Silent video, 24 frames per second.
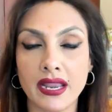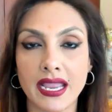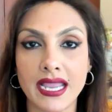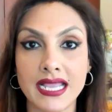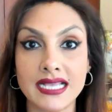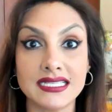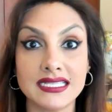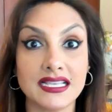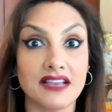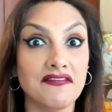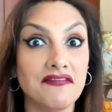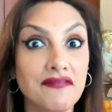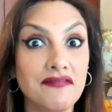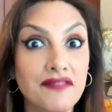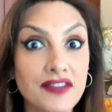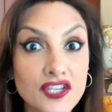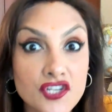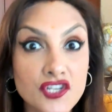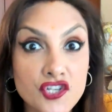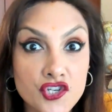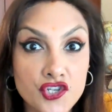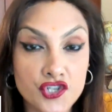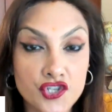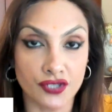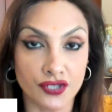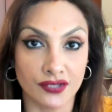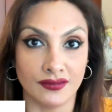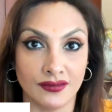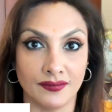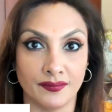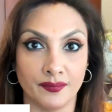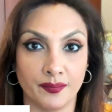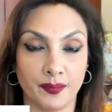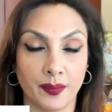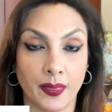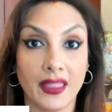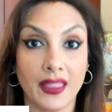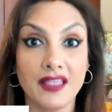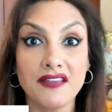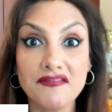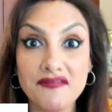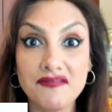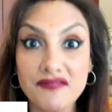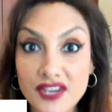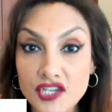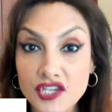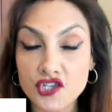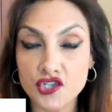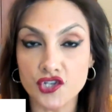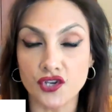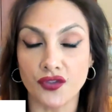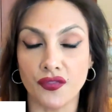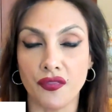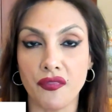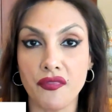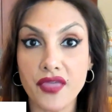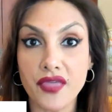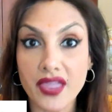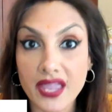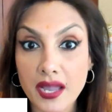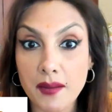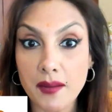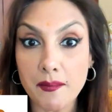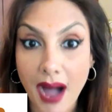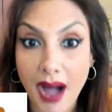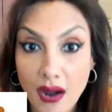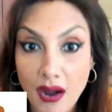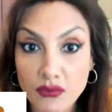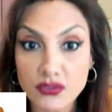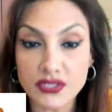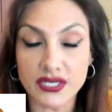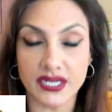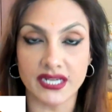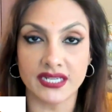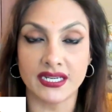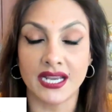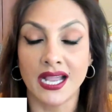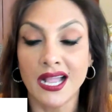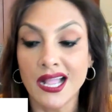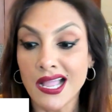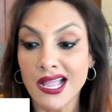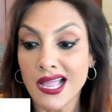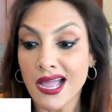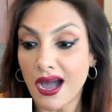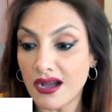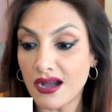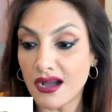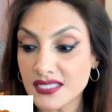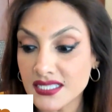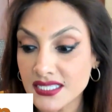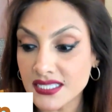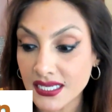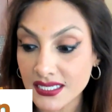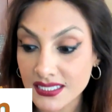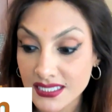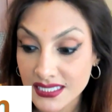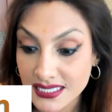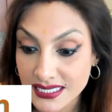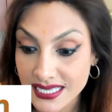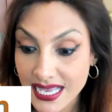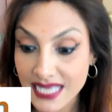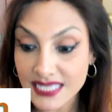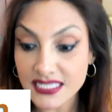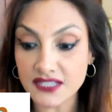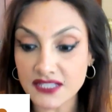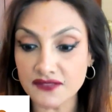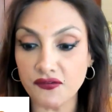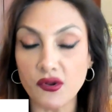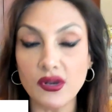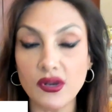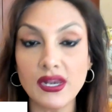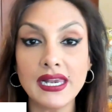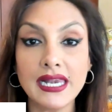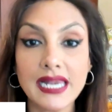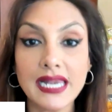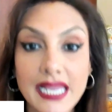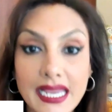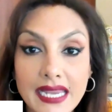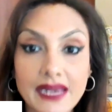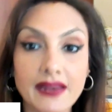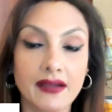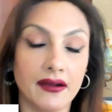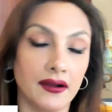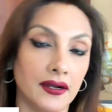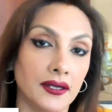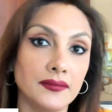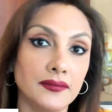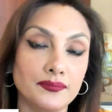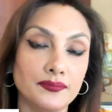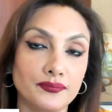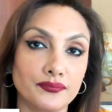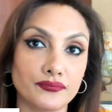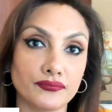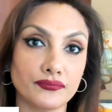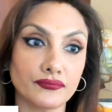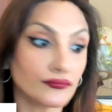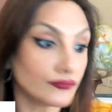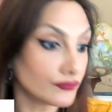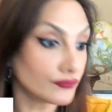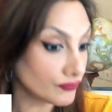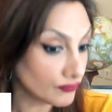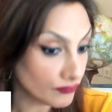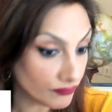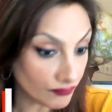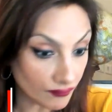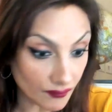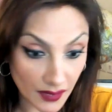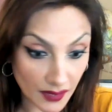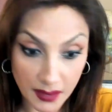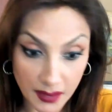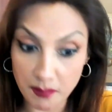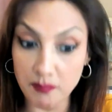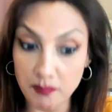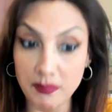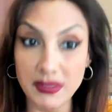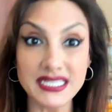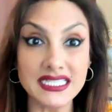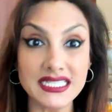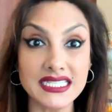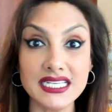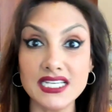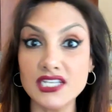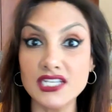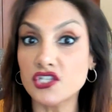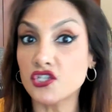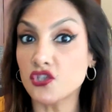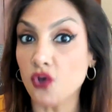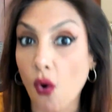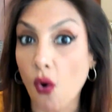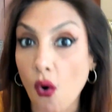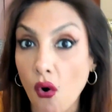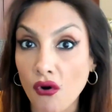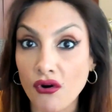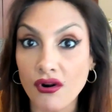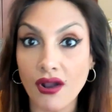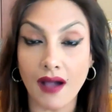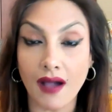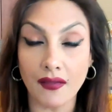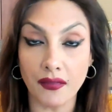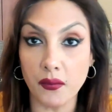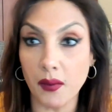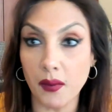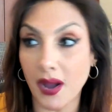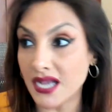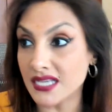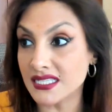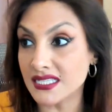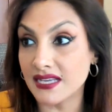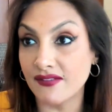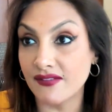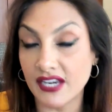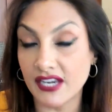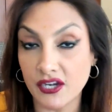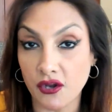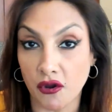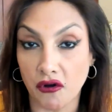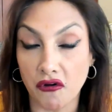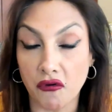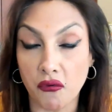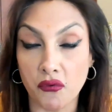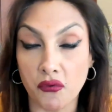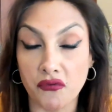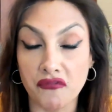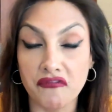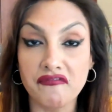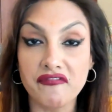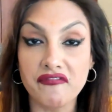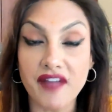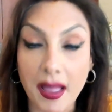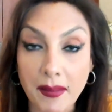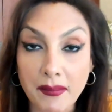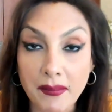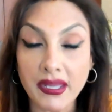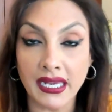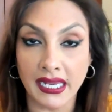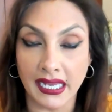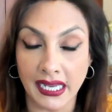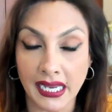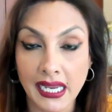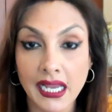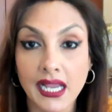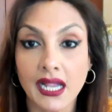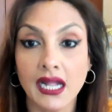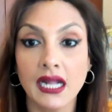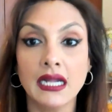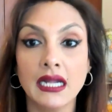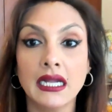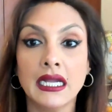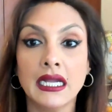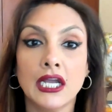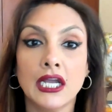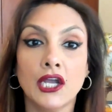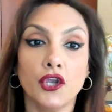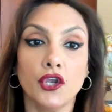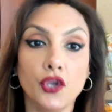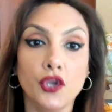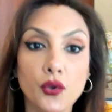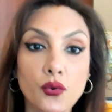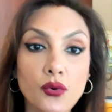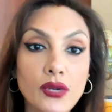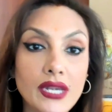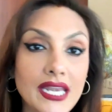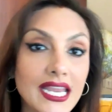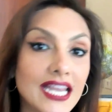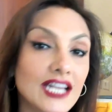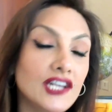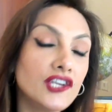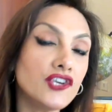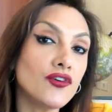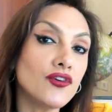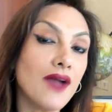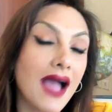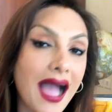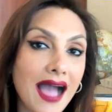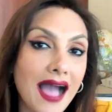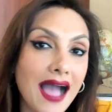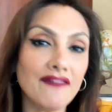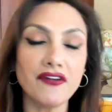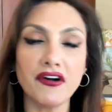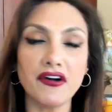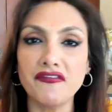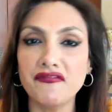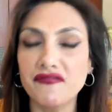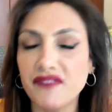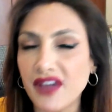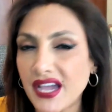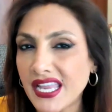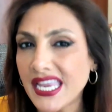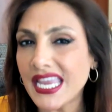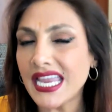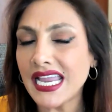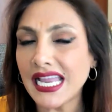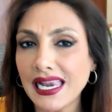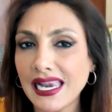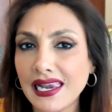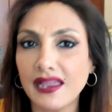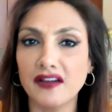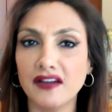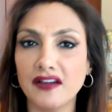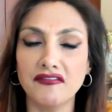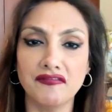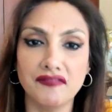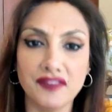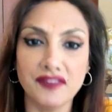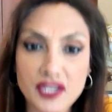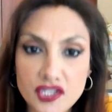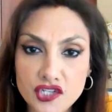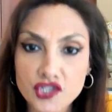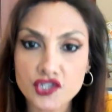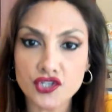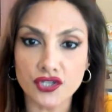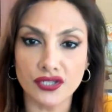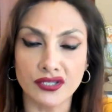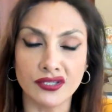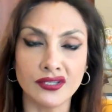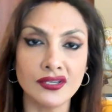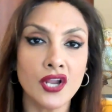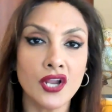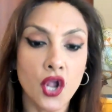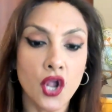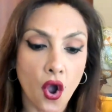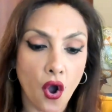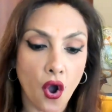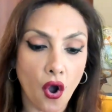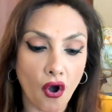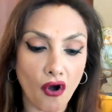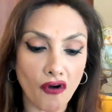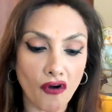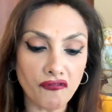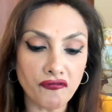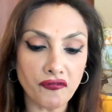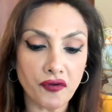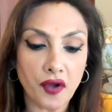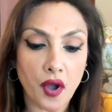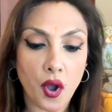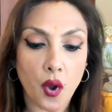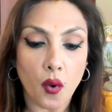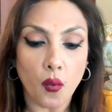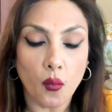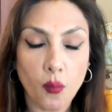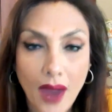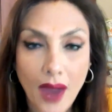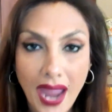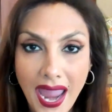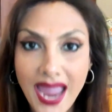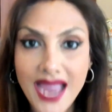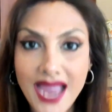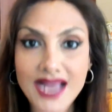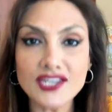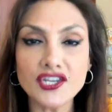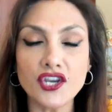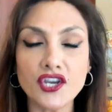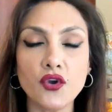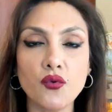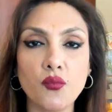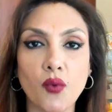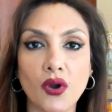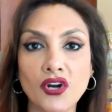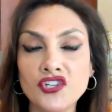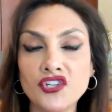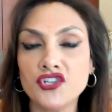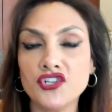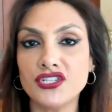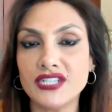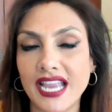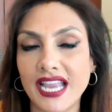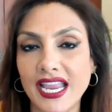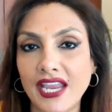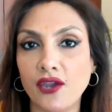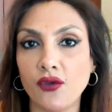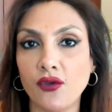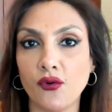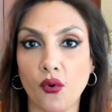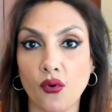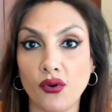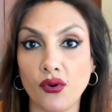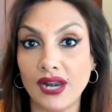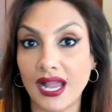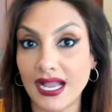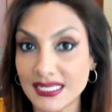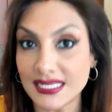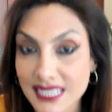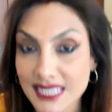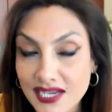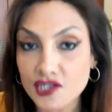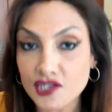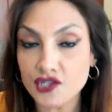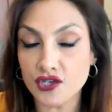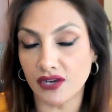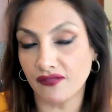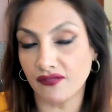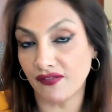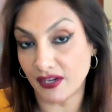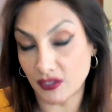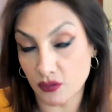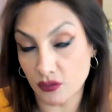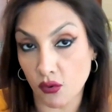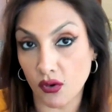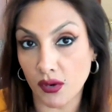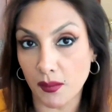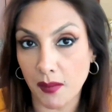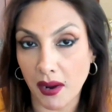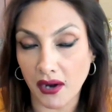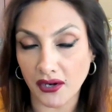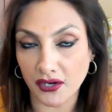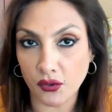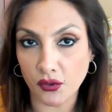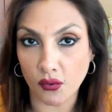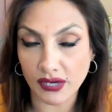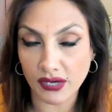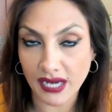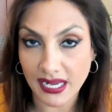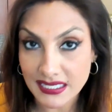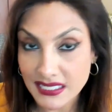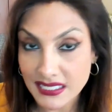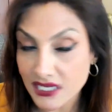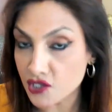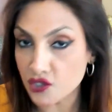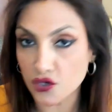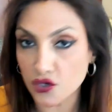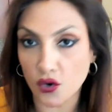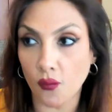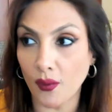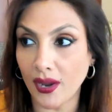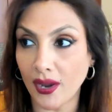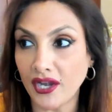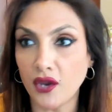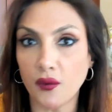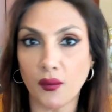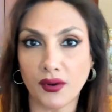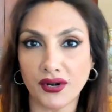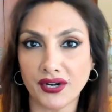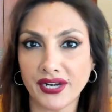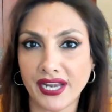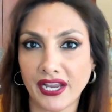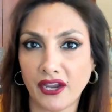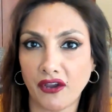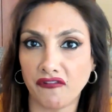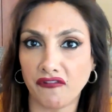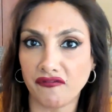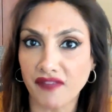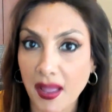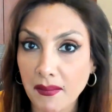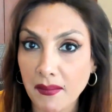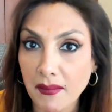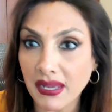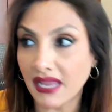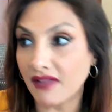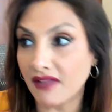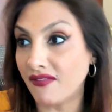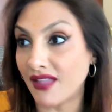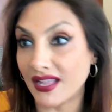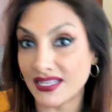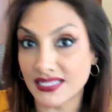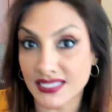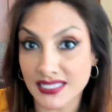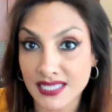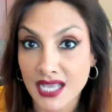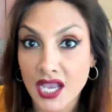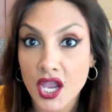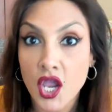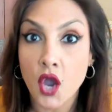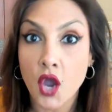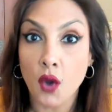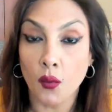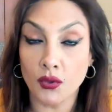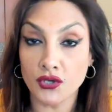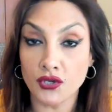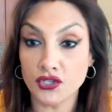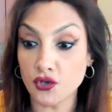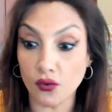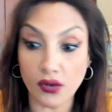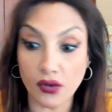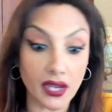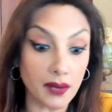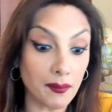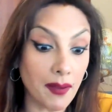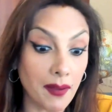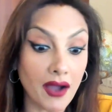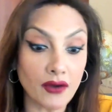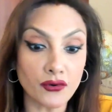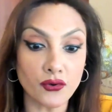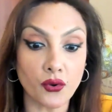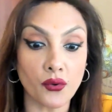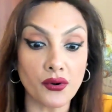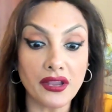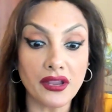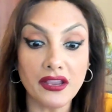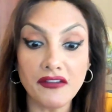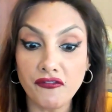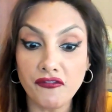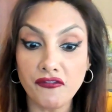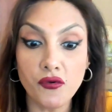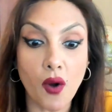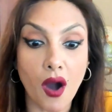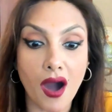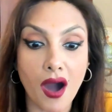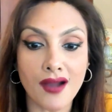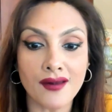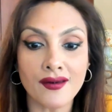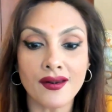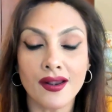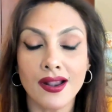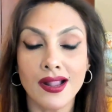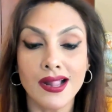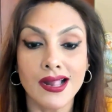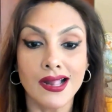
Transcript: is vision. Vision. Think about it. A successful leader, business or otherwise, even in your own family, you need to have a very clear vision of where do you want to take your organization, if I talk about an organization, or where do you want to take your family, if that's what you're talking about, or if you are